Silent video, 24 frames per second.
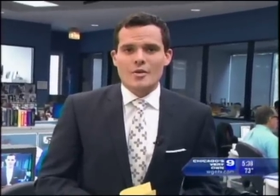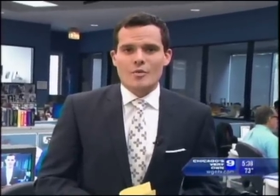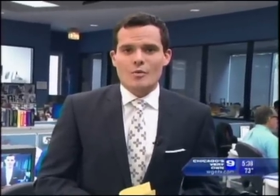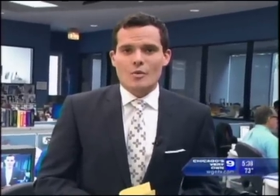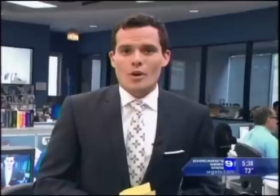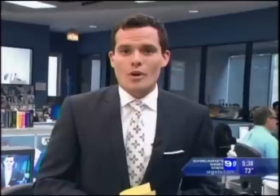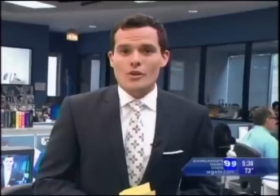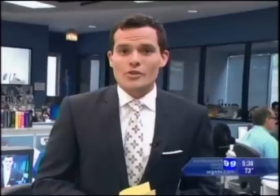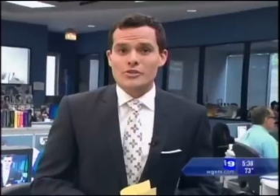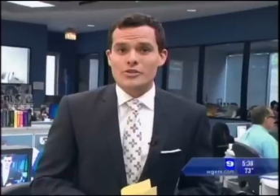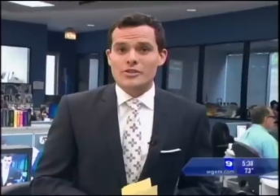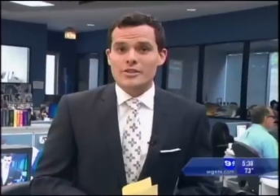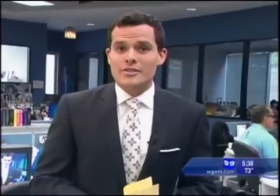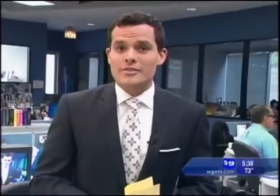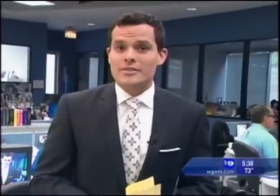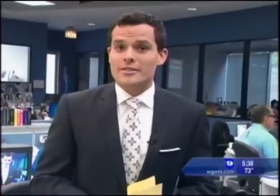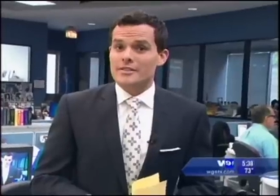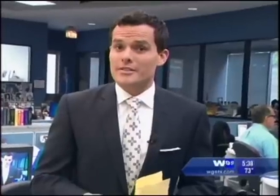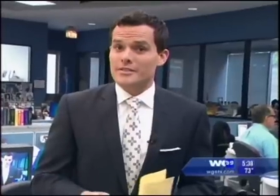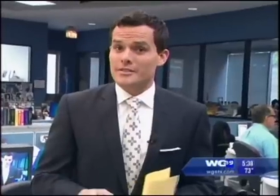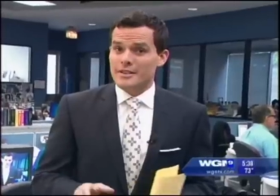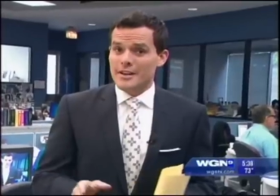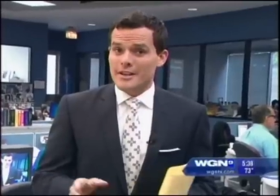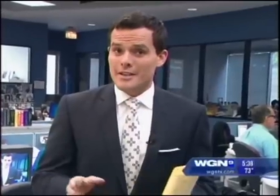Walsh says
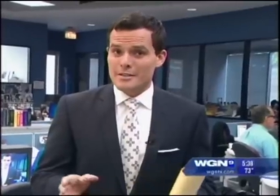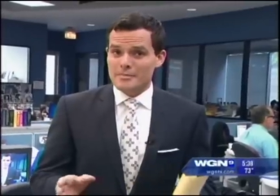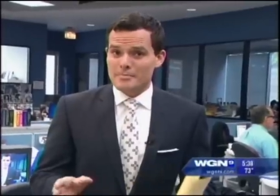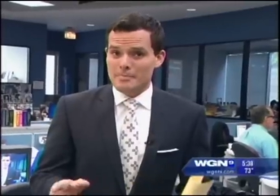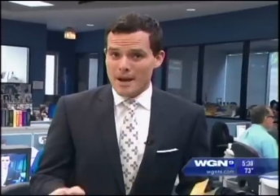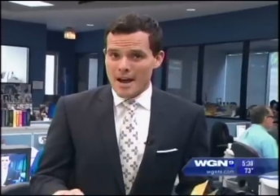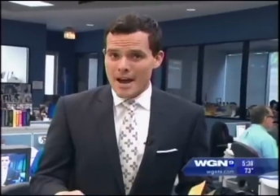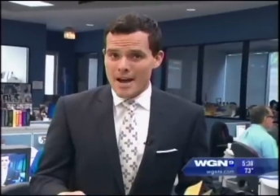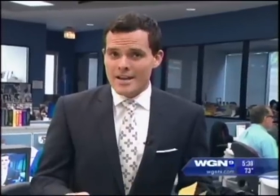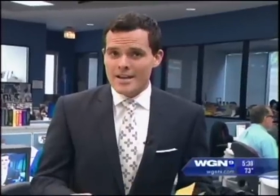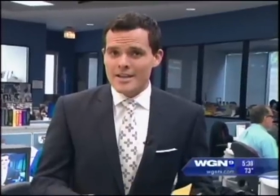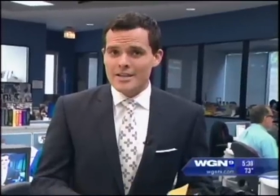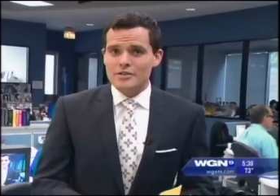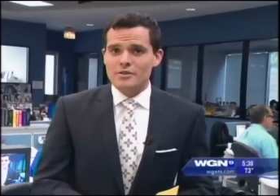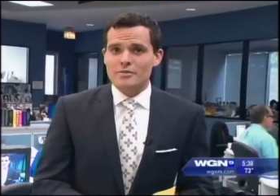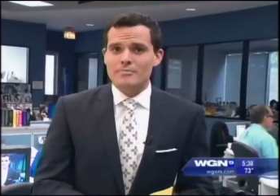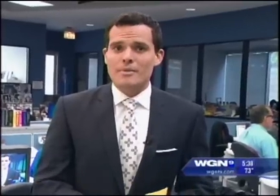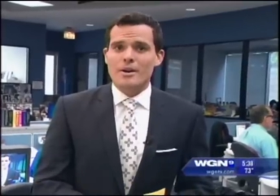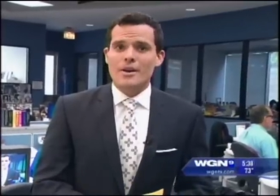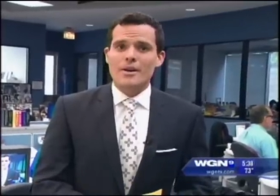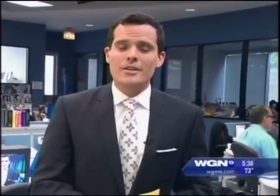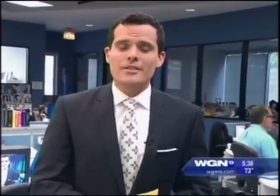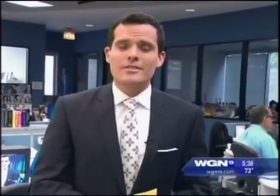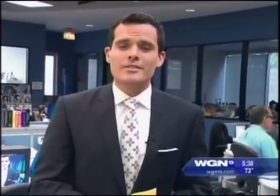he stands by his
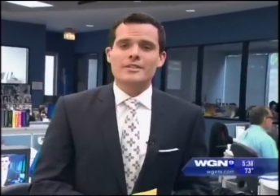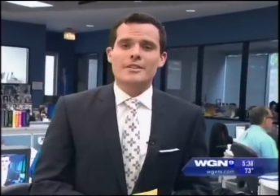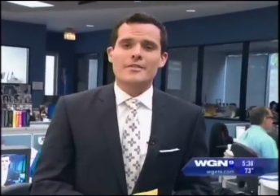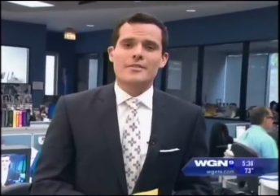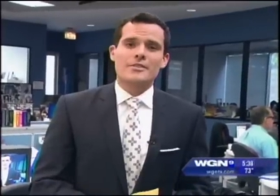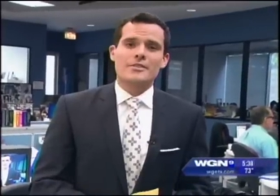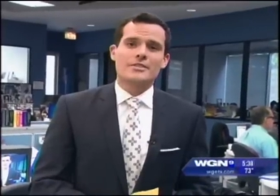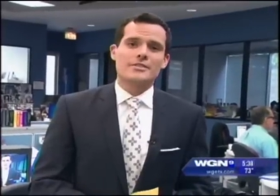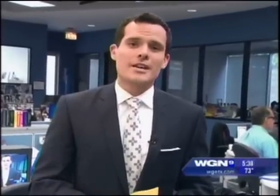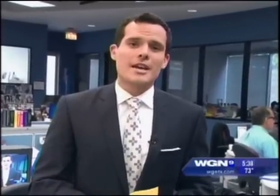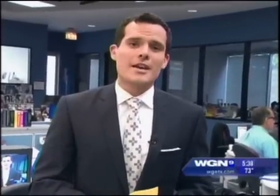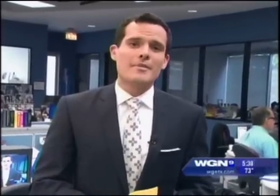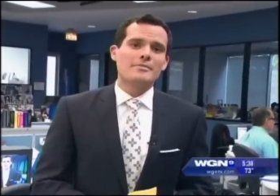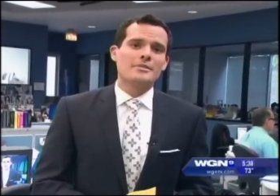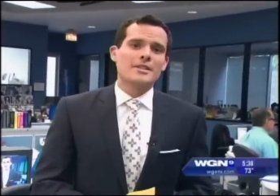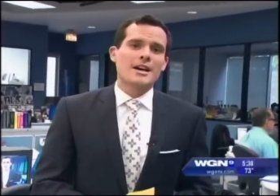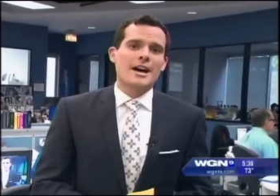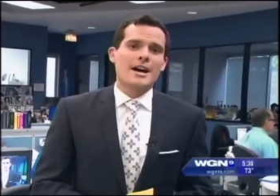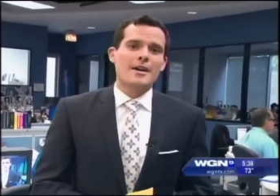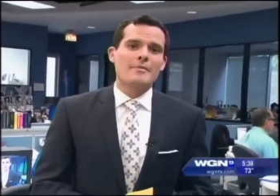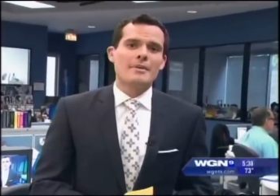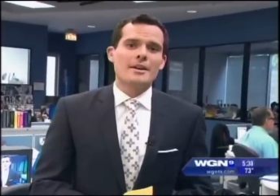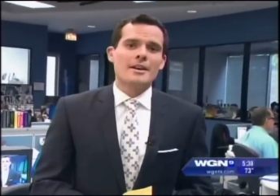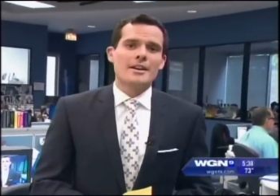remarks and at the same
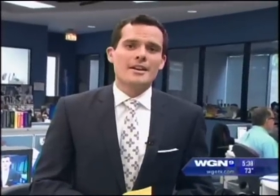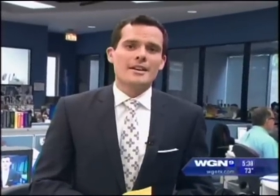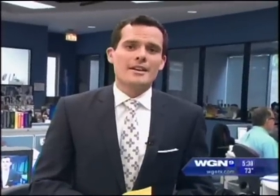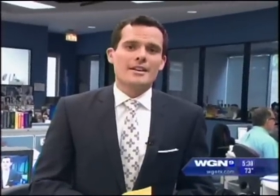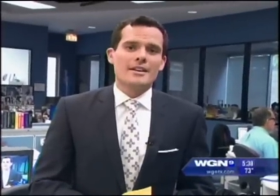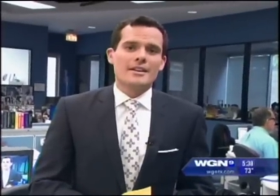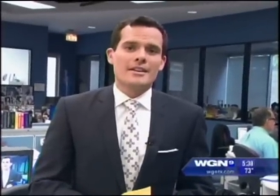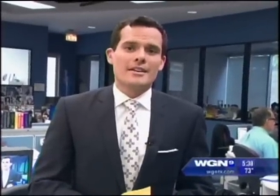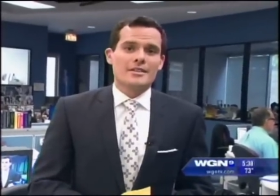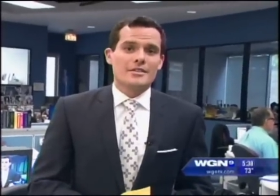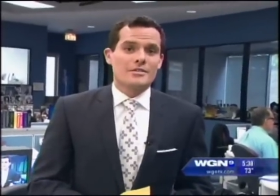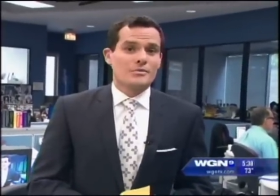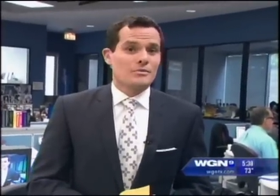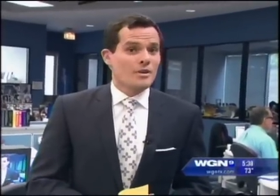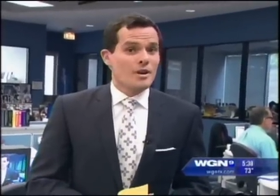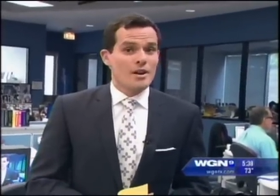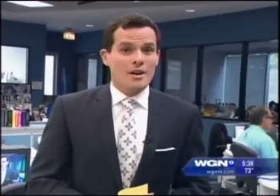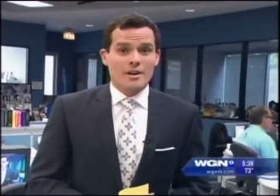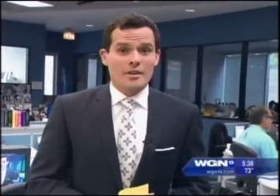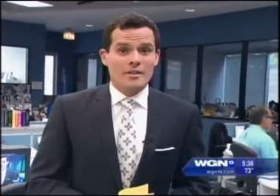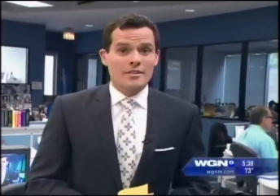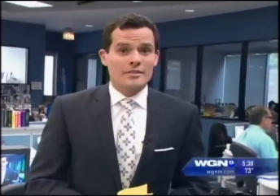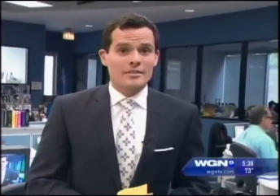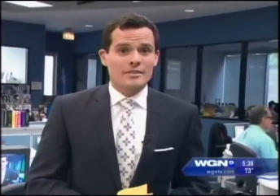time, it is
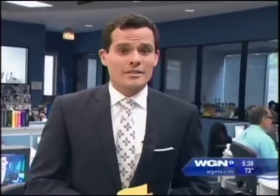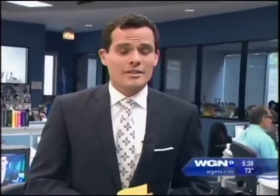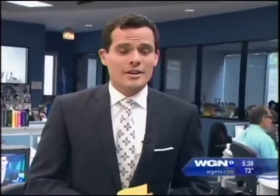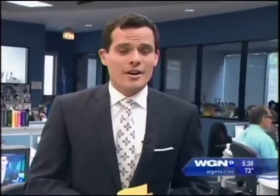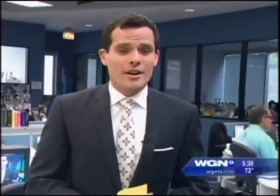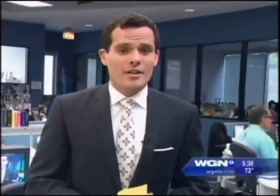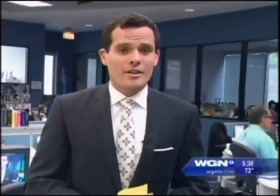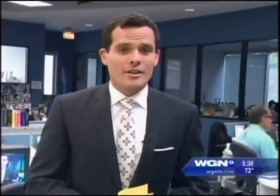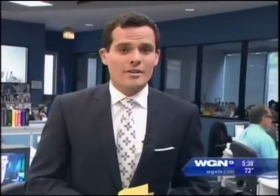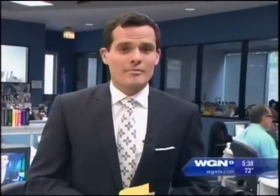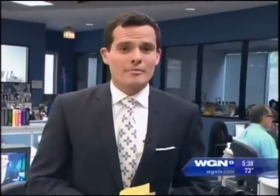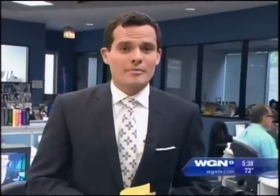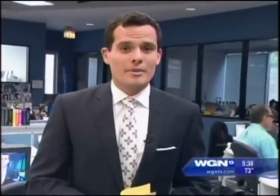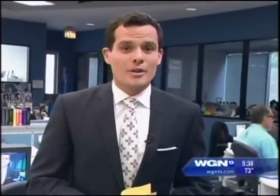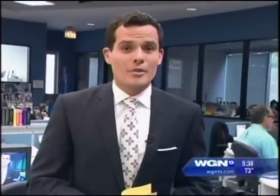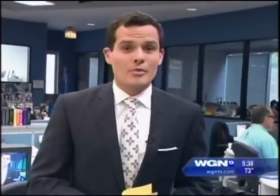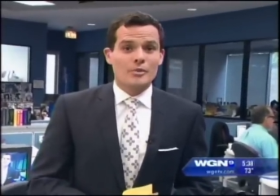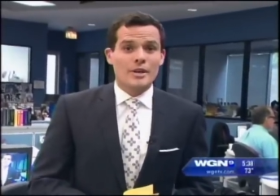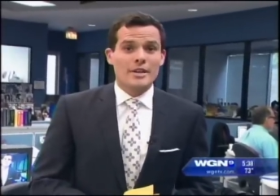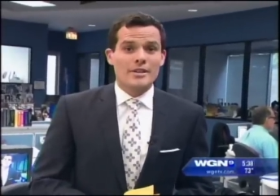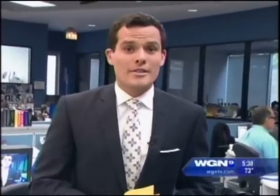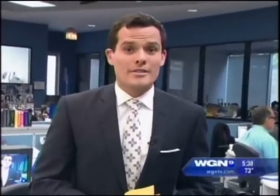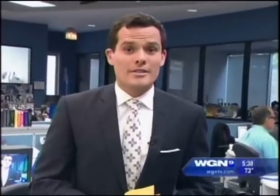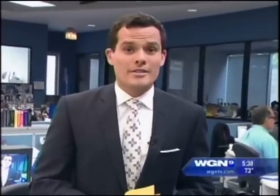wrong to call him a
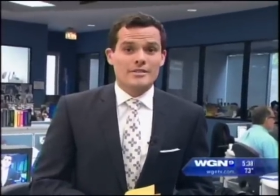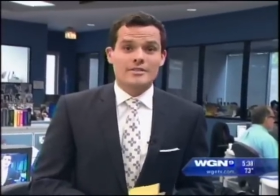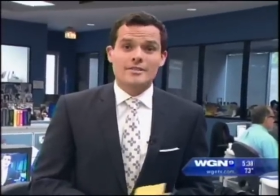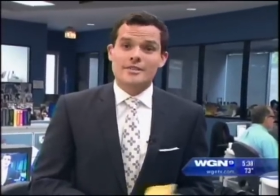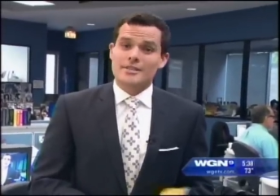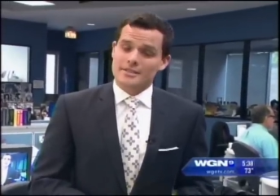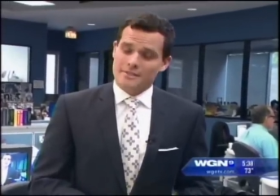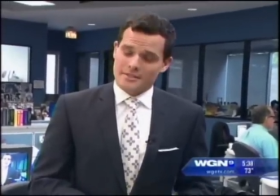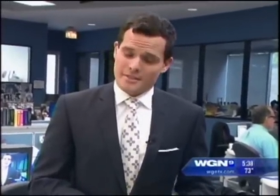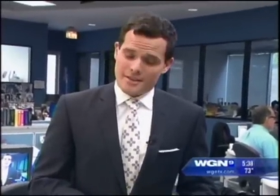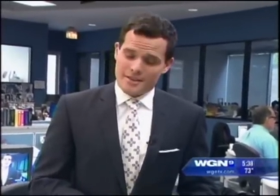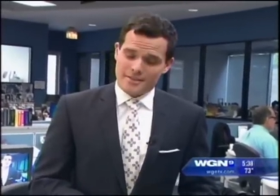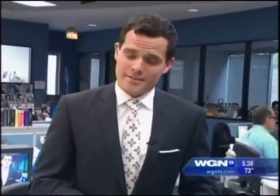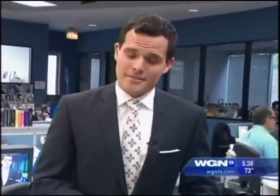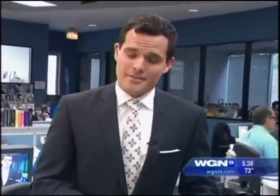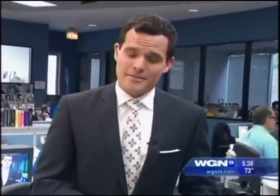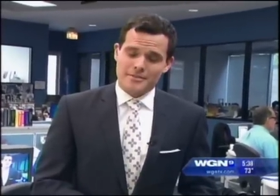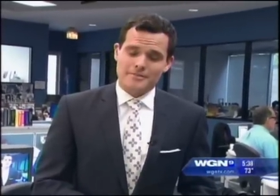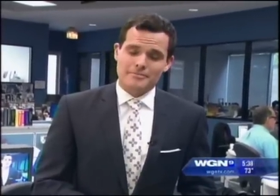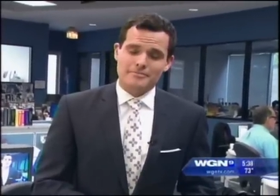racist, he says.